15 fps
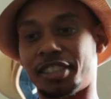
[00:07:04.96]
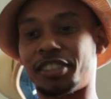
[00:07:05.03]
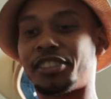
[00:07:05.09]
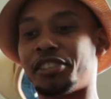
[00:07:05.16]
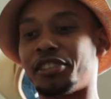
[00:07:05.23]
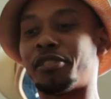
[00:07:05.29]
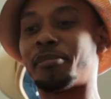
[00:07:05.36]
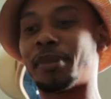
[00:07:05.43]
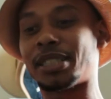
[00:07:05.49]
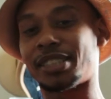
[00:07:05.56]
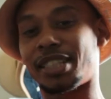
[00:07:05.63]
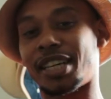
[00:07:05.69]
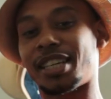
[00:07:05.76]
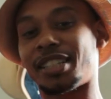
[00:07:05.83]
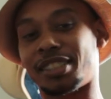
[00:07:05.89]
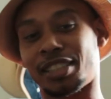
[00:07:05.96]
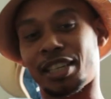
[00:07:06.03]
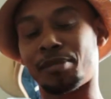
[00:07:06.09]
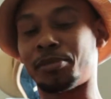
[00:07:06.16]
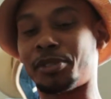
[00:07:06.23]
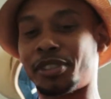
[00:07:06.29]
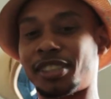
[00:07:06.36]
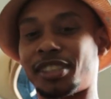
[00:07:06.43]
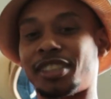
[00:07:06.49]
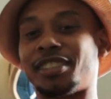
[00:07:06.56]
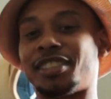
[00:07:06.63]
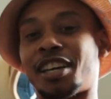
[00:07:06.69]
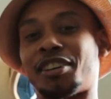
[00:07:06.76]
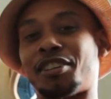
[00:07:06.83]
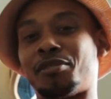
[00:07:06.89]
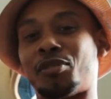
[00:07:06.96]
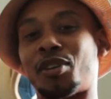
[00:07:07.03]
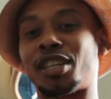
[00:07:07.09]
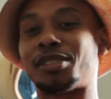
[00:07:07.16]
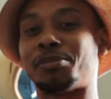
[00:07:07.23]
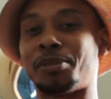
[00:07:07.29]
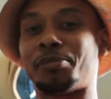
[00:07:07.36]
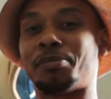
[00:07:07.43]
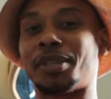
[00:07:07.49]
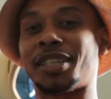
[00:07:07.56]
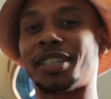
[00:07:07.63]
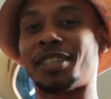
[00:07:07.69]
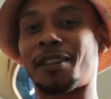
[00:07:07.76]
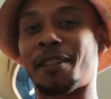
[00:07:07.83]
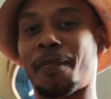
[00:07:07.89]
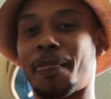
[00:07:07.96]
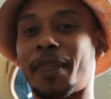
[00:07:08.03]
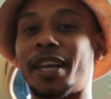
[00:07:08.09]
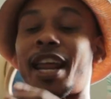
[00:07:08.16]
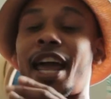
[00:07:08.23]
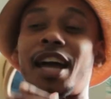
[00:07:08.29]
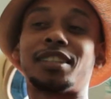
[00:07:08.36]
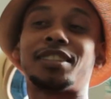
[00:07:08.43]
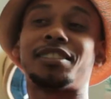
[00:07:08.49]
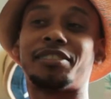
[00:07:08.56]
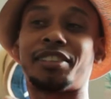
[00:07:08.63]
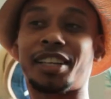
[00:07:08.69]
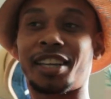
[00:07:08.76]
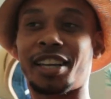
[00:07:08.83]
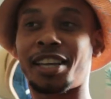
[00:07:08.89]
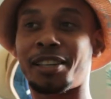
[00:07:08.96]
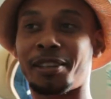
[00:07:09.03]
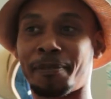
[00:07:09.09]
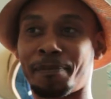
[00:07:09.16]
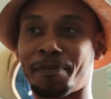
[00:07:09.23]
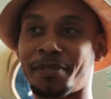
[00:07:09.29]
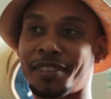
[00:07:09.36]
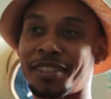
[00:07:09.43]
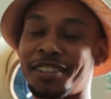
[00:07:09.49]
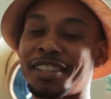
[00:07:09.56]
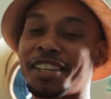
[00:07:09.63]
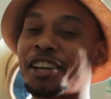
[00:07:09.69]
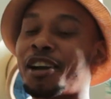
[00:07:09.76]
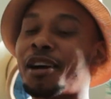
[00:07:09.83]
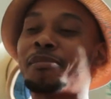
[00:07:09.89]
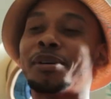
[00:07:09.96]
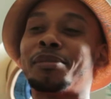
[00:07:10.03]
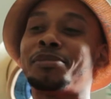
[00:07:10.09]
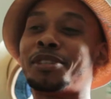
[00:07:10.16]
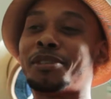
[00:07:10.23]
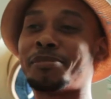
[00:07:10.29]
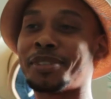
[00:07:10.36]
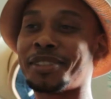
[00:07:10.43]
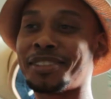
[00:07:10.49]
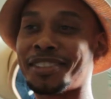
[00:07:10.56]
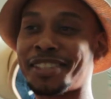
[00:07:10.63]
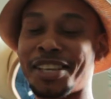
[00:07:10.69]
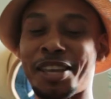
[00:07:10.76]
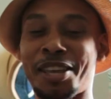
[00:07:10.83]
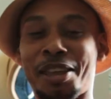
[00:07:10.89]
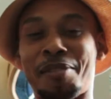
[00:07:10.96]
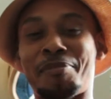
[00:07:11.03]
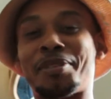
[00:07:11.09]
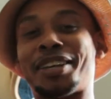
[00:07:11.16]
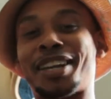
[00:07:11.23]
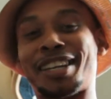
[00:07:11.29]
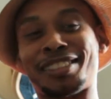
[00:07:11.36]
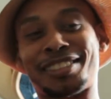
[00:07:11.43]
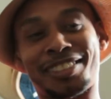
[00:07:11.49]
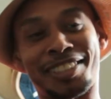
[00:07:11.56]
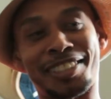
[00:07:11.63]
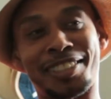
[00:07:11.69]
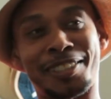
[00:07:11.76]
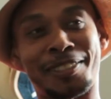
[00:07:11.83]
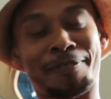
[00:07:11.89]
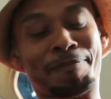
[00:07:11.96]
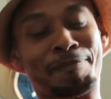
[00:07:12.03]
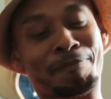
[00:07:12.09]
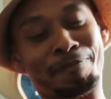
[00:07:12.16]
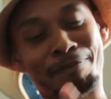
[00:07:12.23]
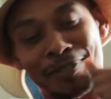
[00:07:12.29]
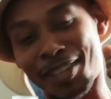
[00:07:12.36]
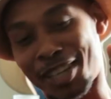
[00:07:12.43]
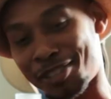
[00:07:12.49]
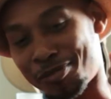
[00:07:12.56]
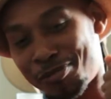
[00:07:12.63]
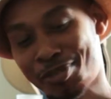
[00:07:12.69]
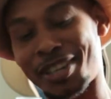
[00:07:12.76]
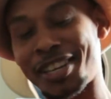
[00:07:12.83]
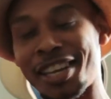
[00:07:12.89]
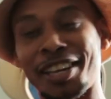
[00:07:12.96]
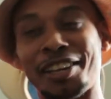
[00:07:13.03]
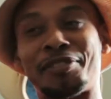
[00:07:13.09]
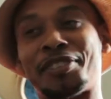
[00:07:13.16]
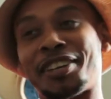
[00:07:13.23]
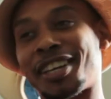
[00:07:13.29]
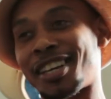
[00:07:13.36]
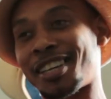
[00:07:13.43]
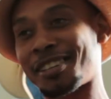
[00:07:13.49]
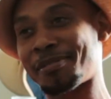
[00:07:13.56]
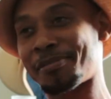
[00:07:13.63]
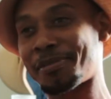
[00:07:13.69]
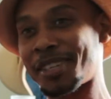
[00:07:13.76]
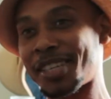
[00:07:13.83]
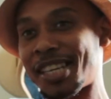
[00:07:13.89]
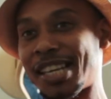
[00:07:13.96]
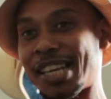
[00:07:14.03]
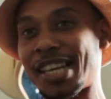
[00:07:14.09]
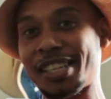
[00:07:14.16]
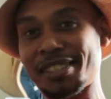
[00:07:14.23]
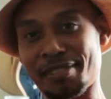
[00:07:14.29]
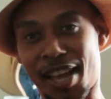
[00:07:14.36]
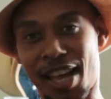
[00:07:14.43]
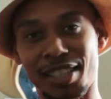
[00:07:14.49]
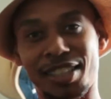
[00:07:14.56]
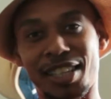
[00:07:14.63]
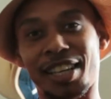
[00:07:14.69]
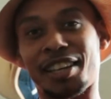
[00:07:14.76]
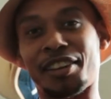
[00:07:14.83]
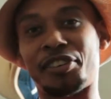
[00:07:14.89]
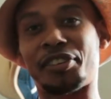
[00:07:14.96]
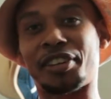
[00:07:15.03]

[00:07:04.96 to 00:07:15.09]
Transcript: my dad is able to sit down and watch me play, and after a game, come up to me and be like, son, that's one heck of a game. I think